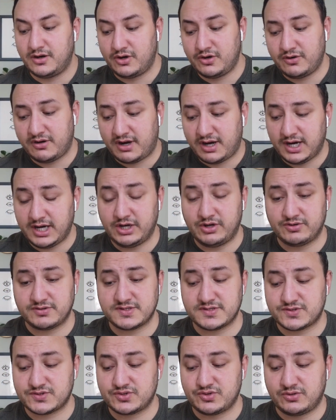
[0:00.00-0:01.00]
Her high
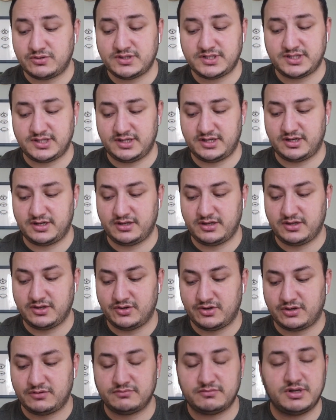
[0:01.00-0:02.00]
notes is so clear, and
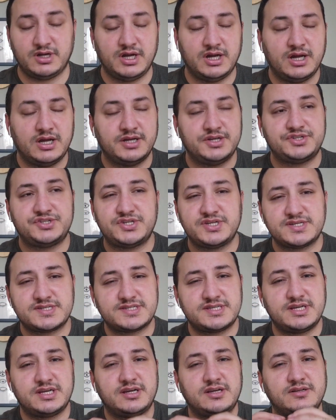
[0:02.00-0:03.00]
you know, she's
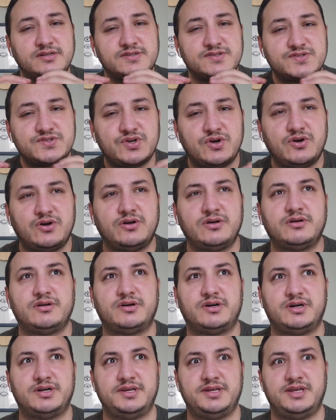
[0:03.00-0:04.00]
singing
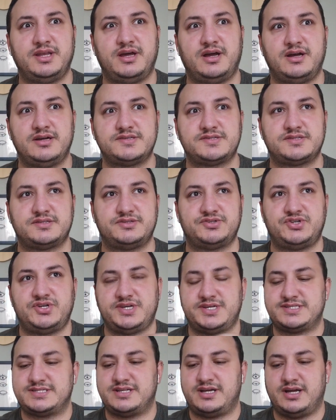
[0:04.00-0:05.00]
so nice.
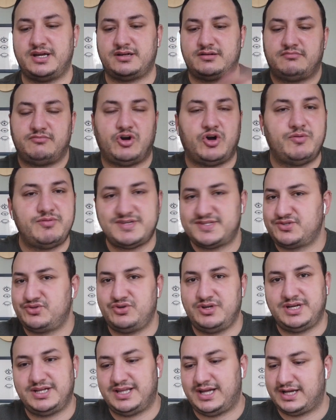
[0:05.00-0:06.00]
She is like always
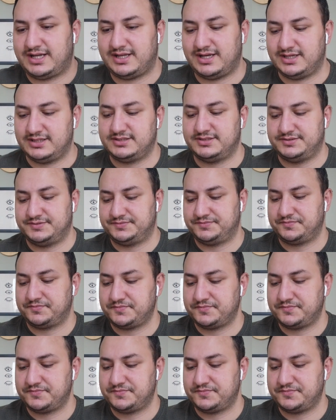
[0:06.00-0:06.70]
doing like that.